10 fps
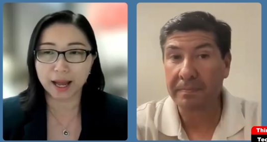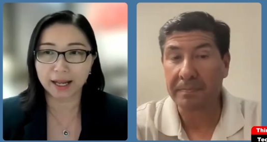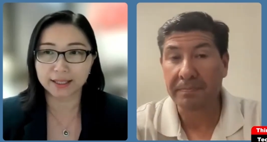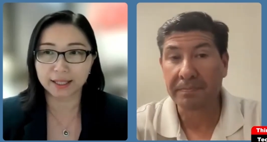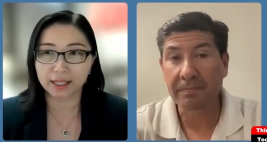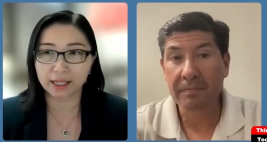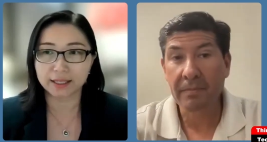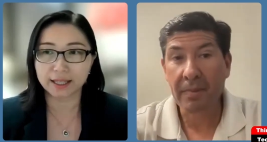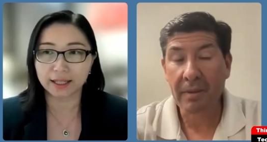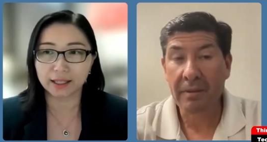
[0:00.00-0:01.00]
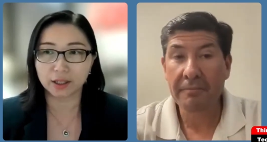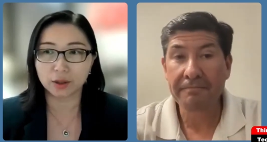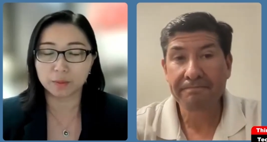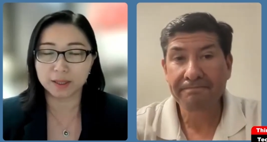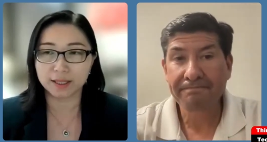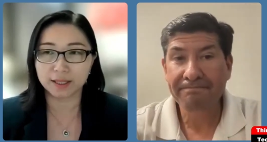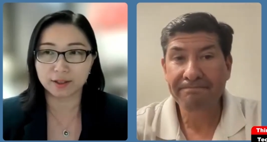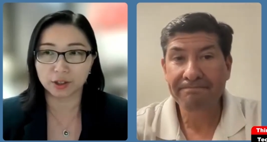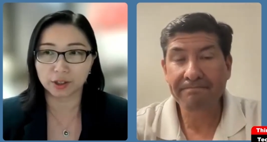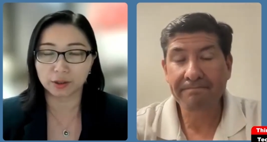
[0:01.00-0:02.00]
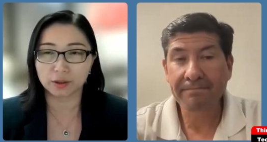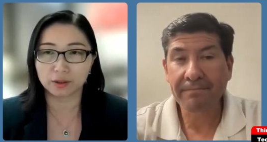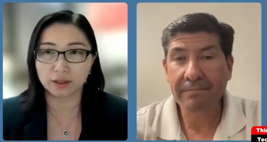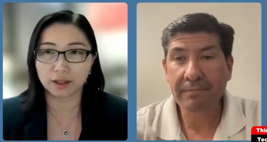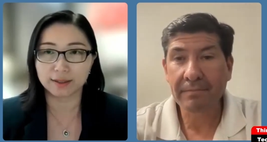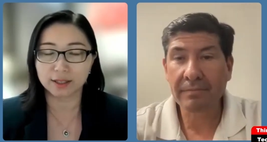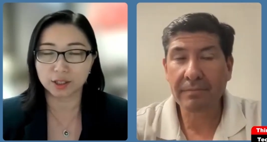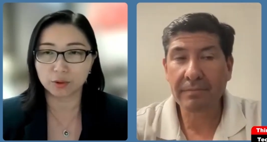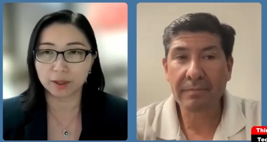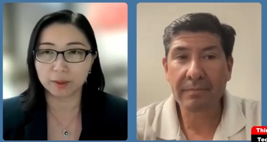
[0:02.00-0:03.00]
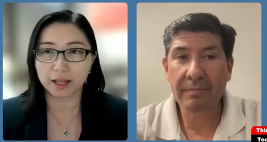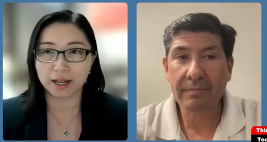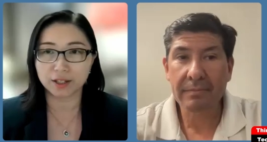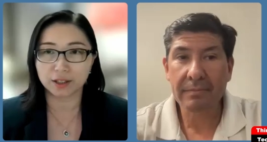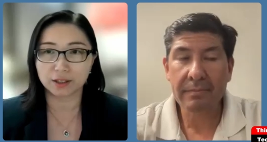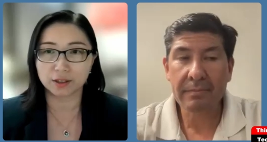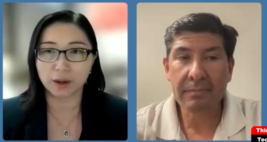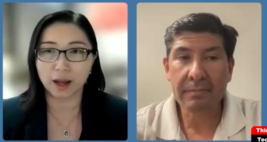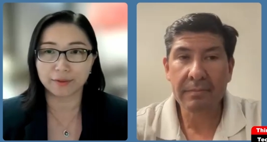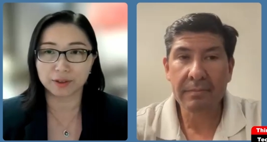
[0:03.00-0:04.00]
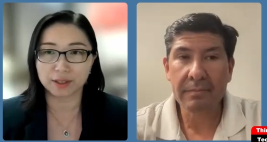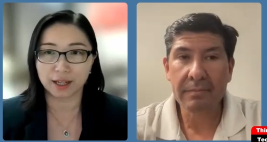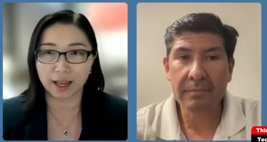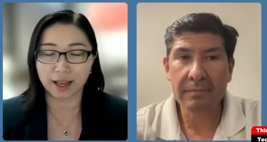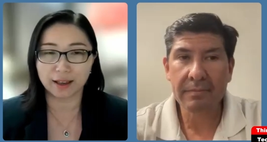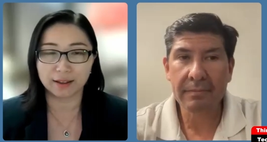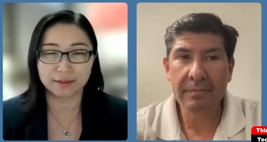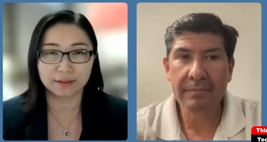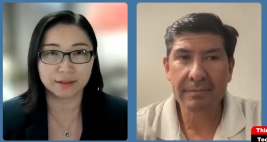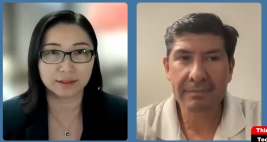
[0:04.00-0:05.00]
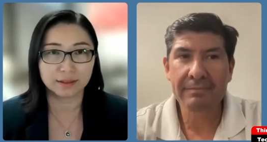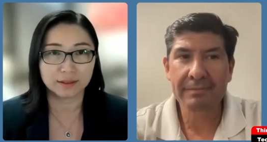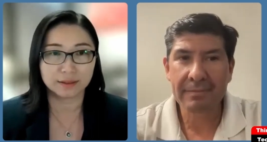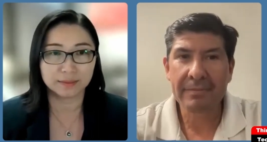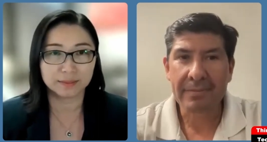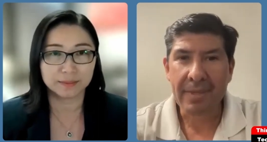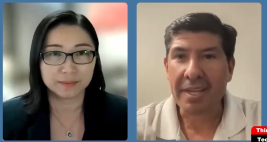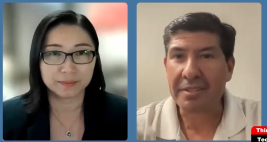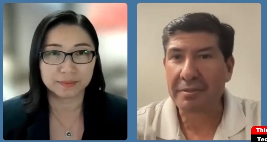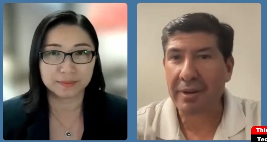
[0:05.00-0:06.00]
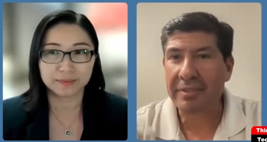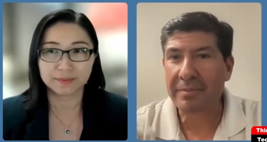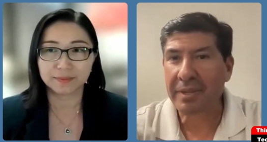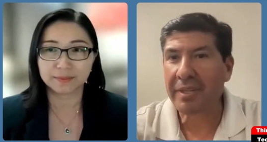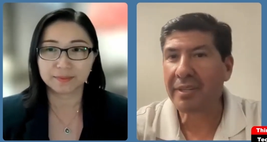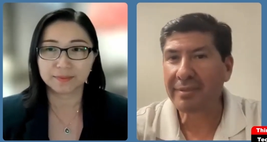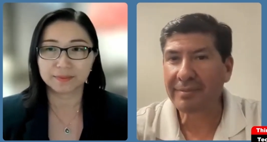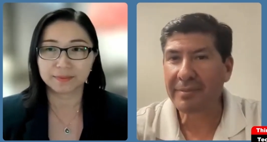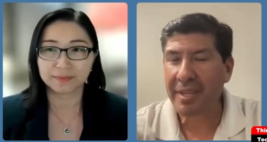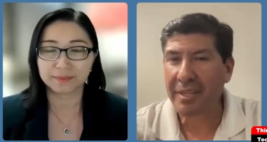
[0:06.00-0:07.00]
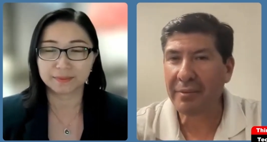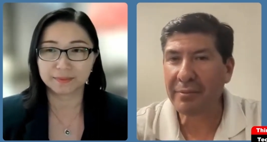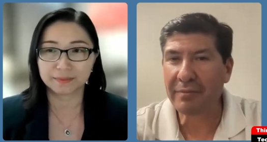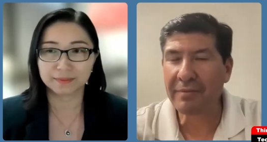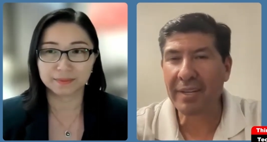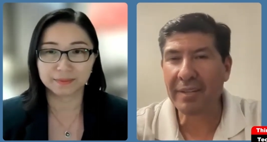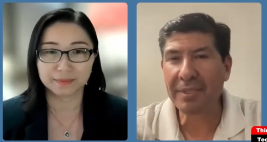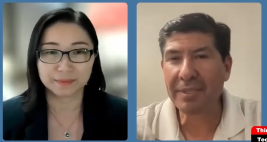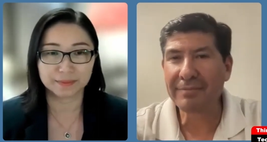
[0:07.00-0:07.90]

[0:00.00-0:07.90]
Speaker 1: Magazine, and San Diego Business Journal. Uh, such a great pleasure to have you today.
Speaker 2: It's great to be here. Thank you for inviting me.